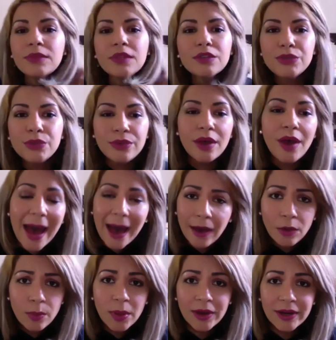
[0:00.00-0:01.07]
So the
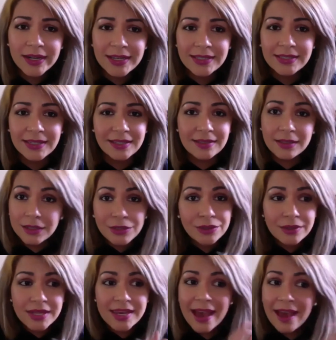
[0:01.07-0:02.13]
how part is
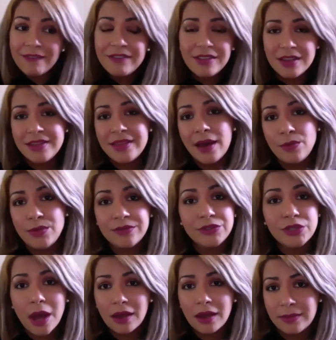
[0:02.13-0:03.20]
literally everything that we've
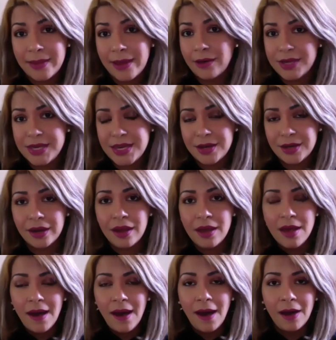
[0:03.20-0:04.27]
talked about here.
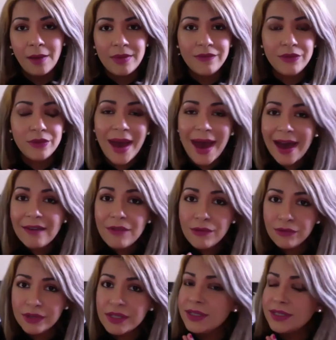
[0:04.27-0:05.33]
If you have a
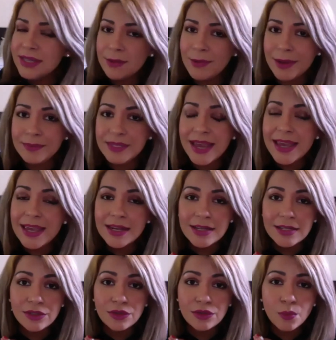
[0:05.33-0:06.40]
real estate website, it
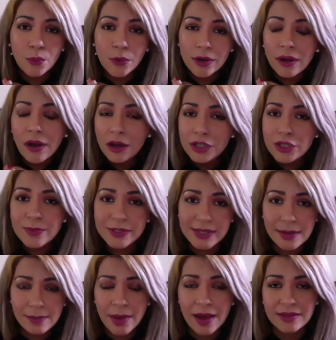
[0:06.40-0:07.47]
is
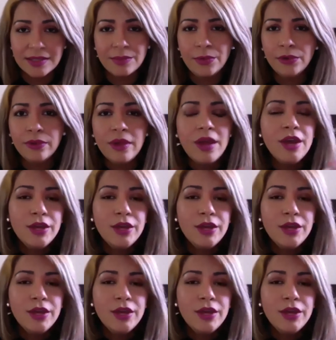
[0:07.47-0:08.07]
100% possible.